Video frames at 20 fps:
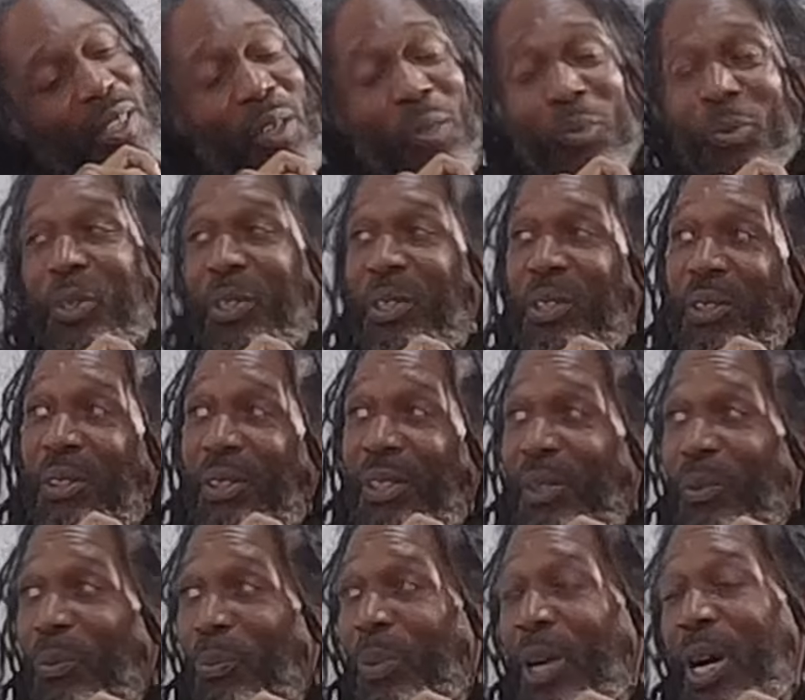that reel
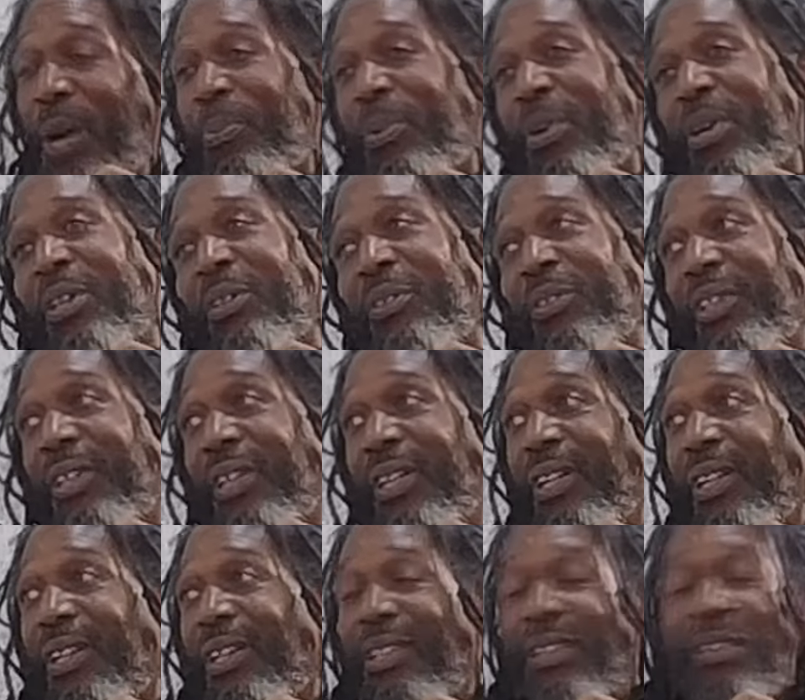pop off,
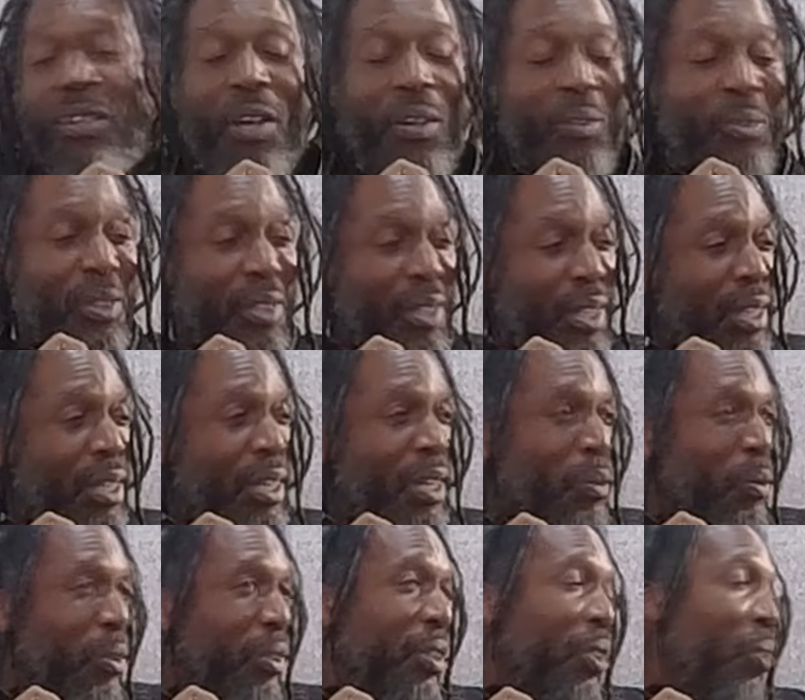you have to get
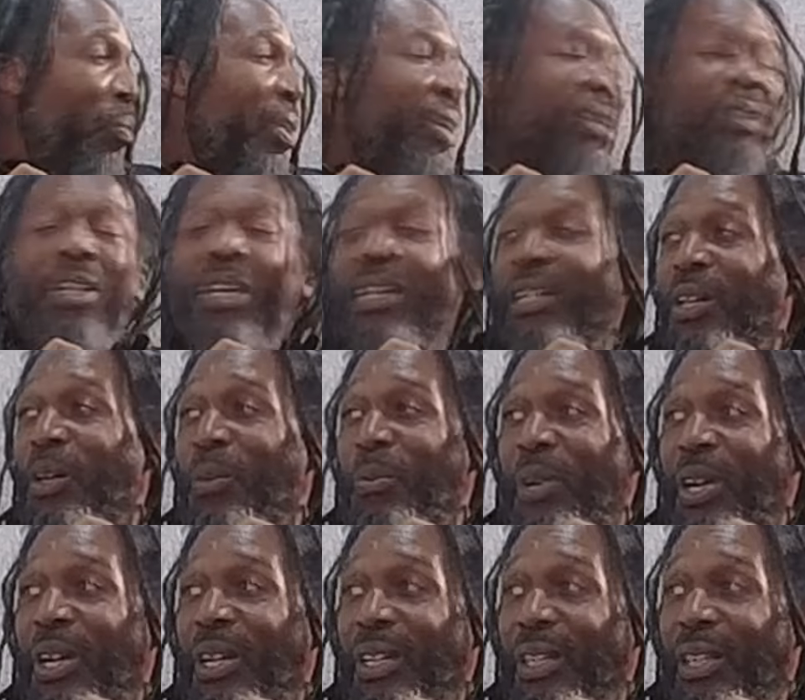up, or somebody's got to go
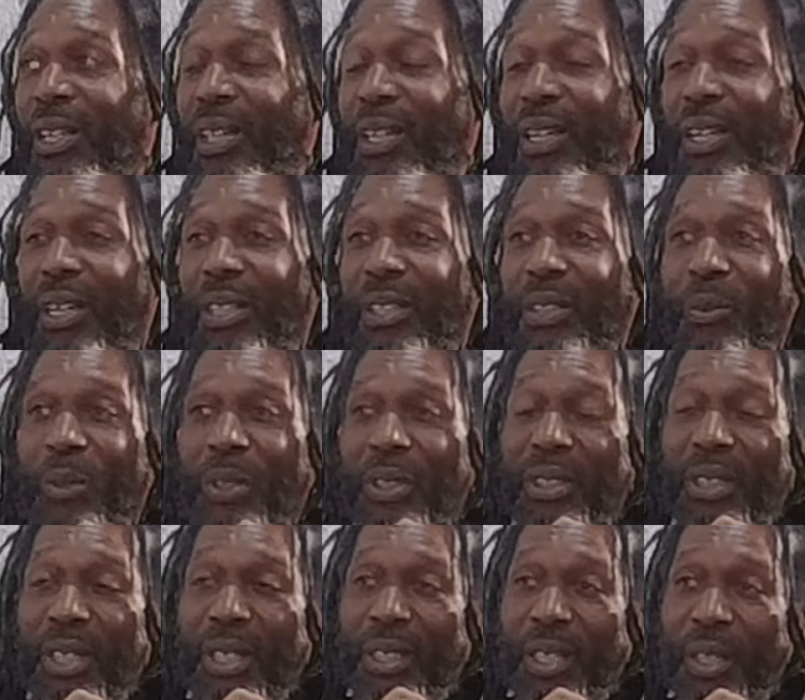back and
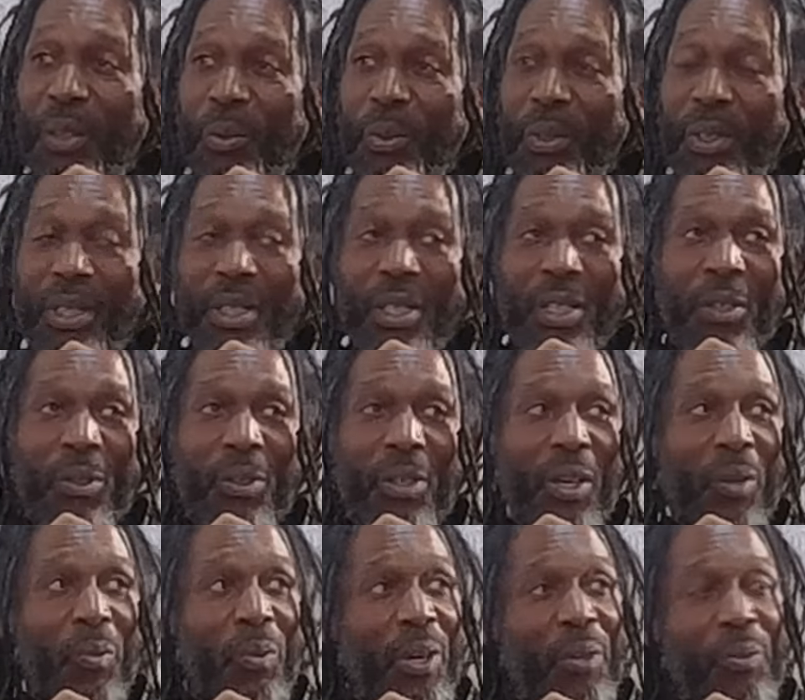reset that reel up
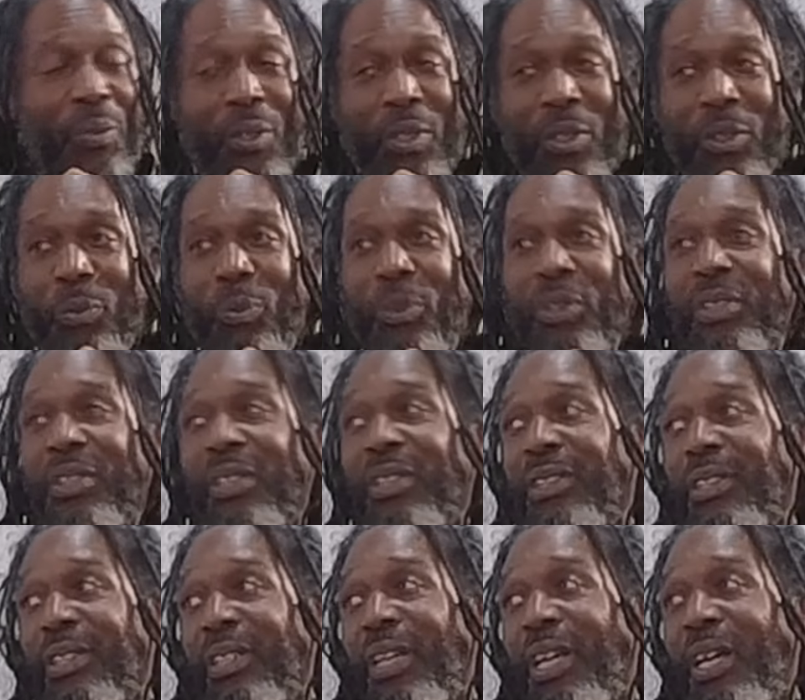and wait for those
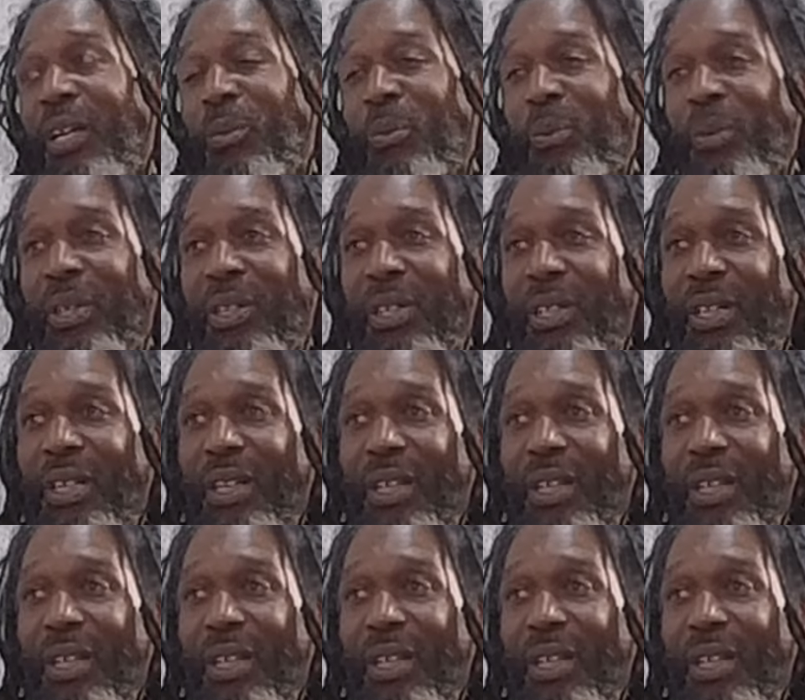machines to calibrate.